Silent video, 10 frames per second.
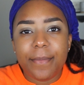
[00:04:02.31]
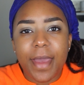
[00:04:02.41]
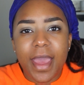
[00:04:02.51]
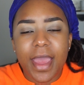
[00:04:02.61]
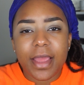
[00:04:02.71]

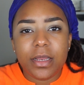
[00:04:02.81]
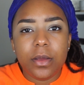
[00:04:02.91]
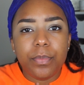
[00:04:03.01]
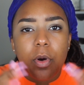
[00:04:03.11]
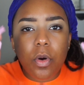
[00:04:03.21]
Matte
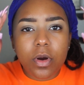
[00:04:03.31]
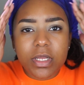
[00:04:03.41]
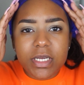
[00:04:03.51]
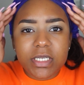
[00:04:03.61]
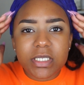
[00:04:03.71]

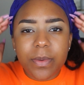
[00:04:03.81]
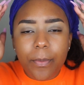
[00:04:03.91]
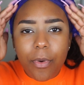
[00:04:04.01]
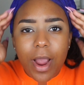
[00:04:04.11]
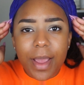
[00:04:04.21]
Poreless
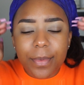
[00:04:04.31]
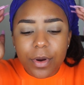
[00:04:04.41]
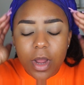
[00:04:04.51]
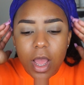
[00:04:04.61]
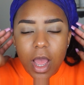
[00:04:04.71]

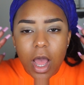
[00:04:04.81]
primer.